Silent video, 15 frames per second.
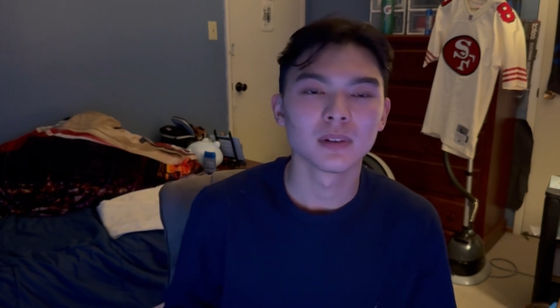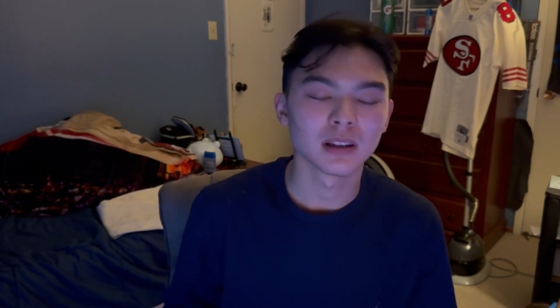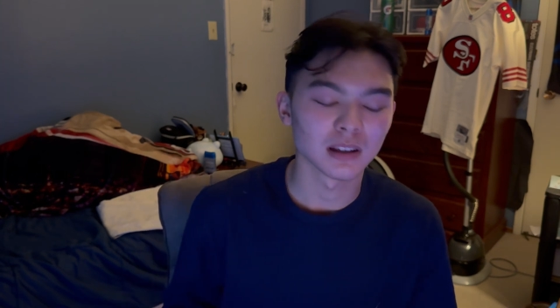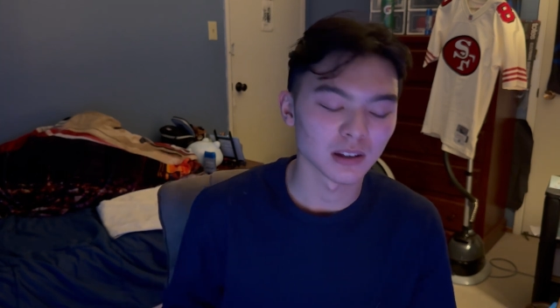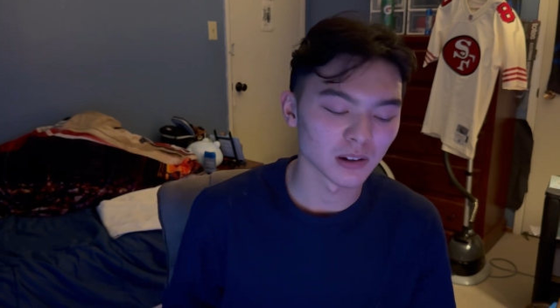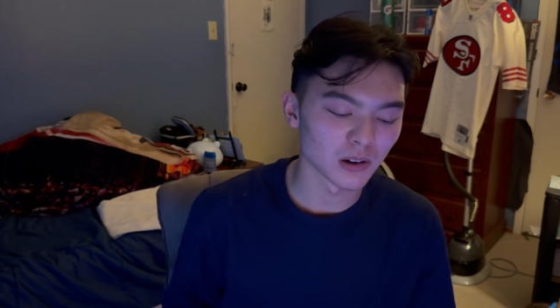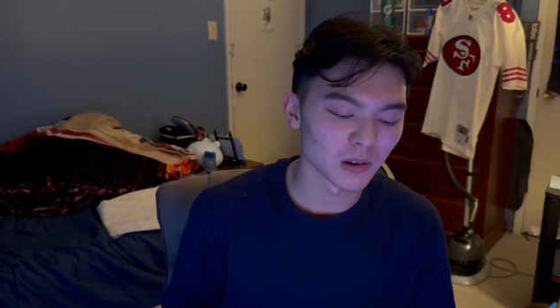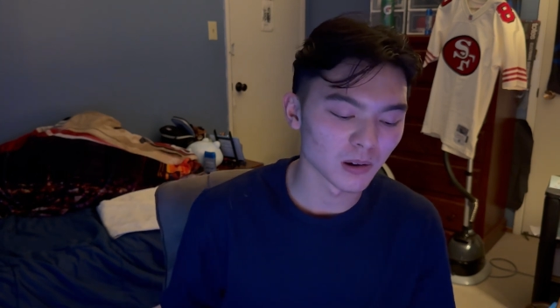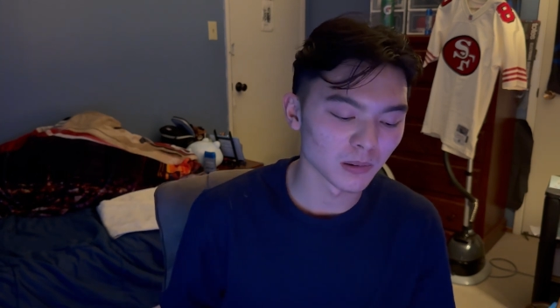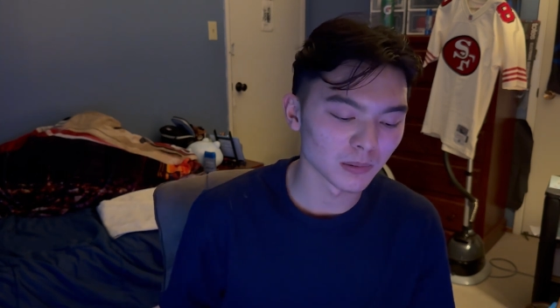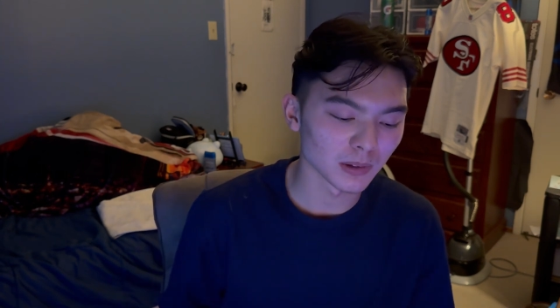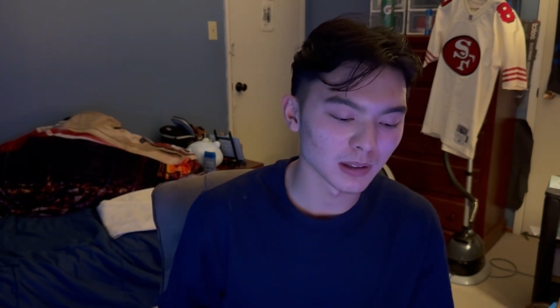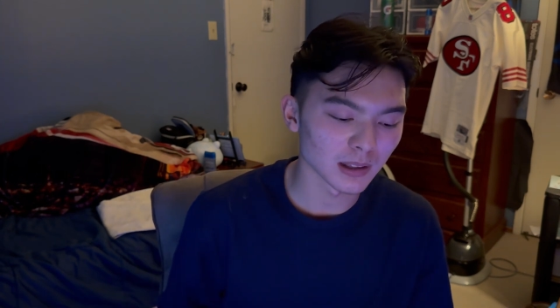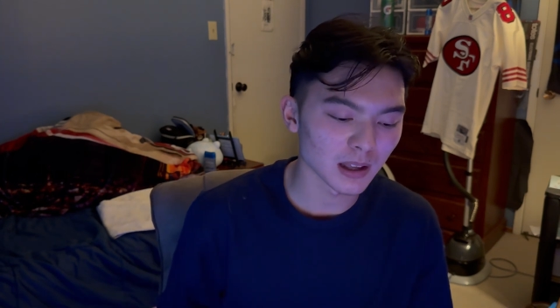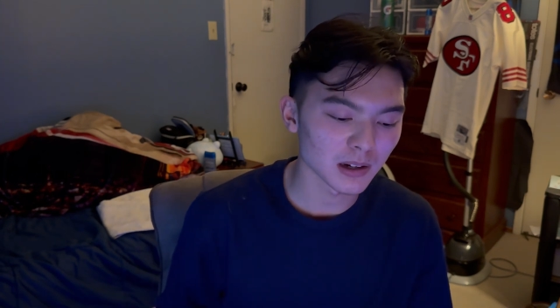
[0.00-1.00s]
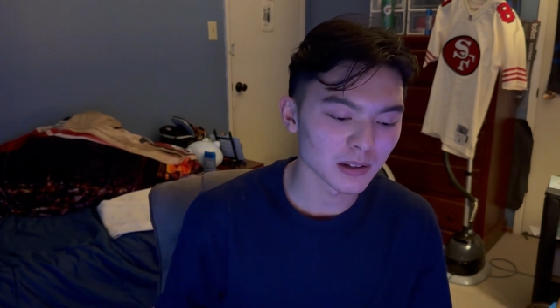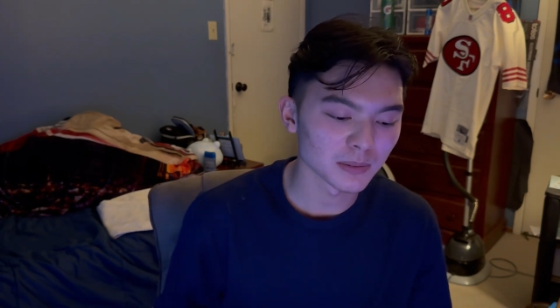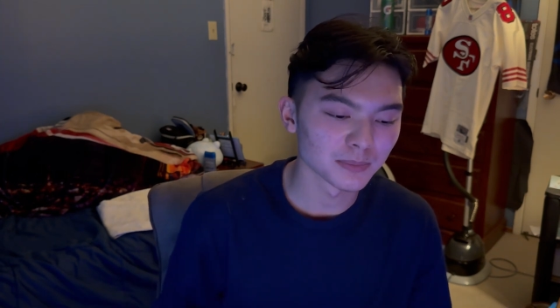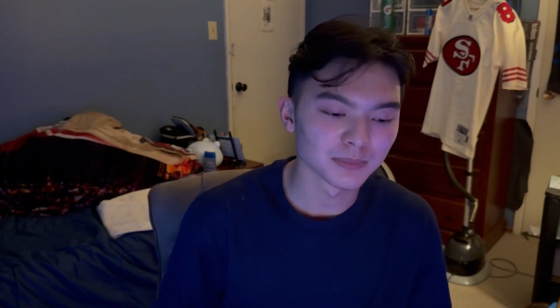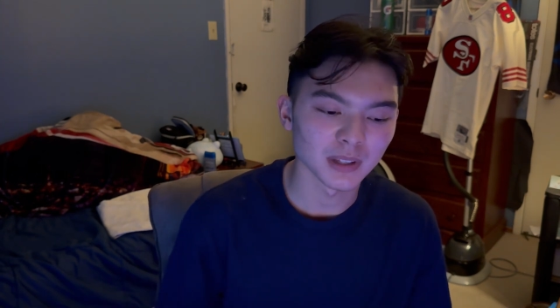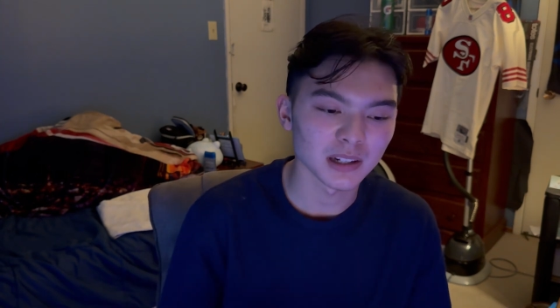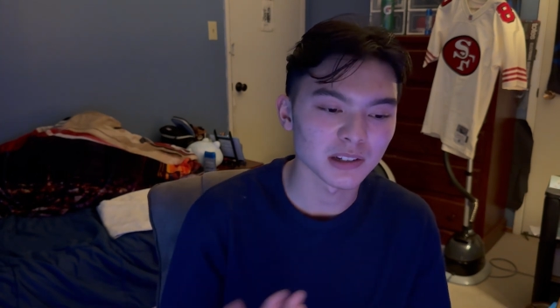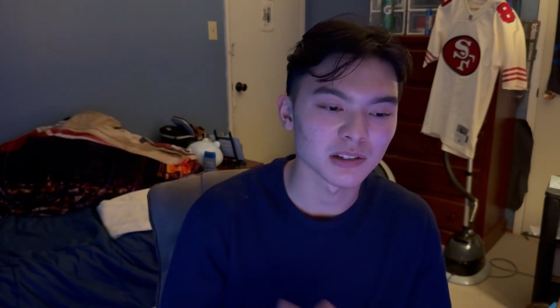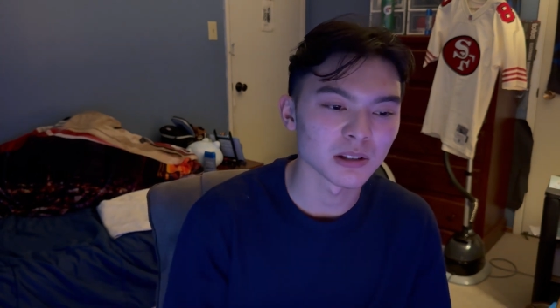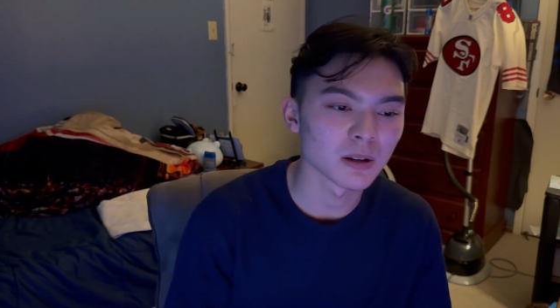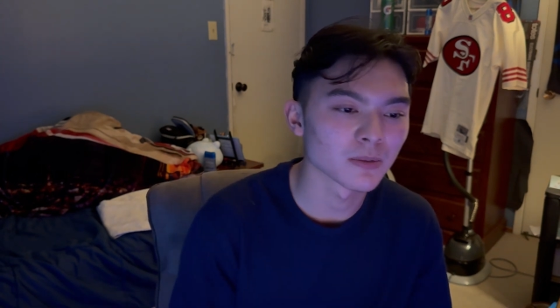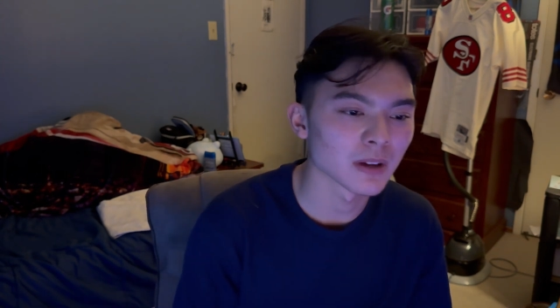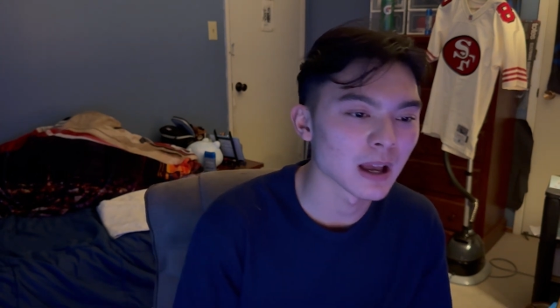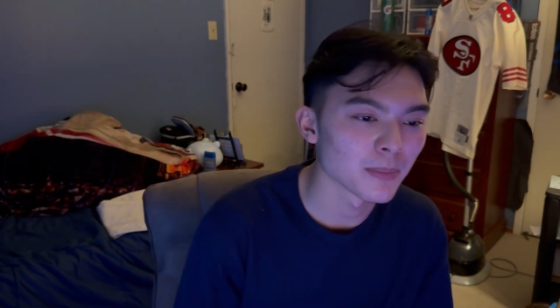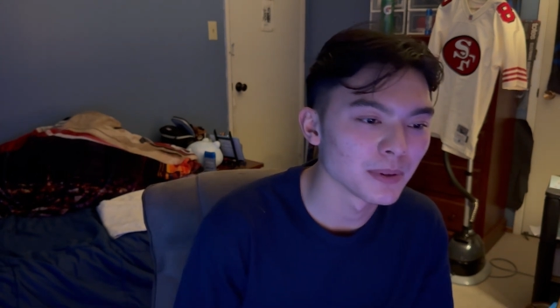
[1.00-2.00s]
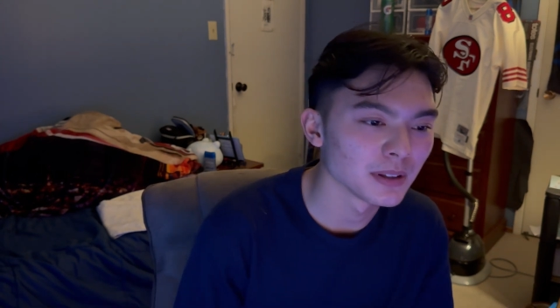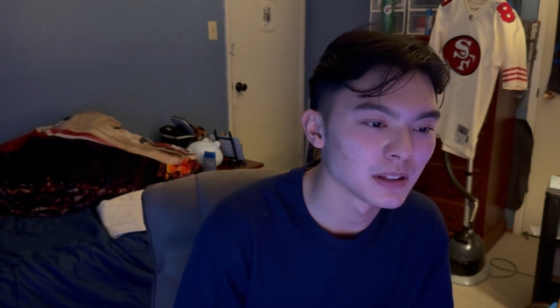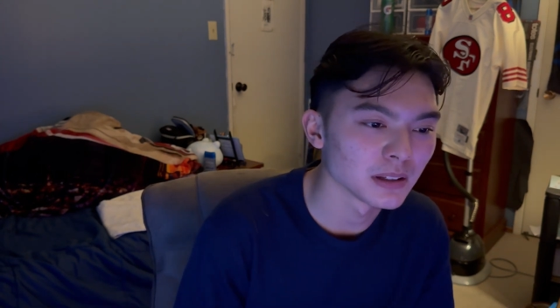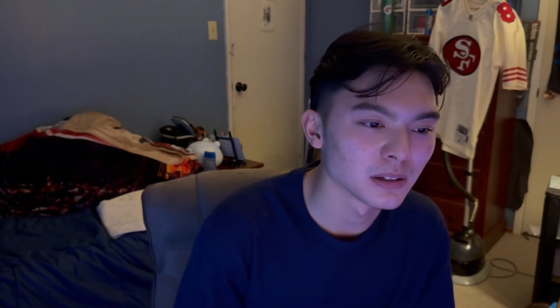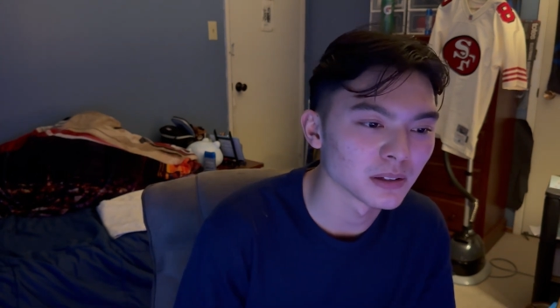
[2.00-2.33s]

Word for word: you know, a lot of a lot of stuff happened.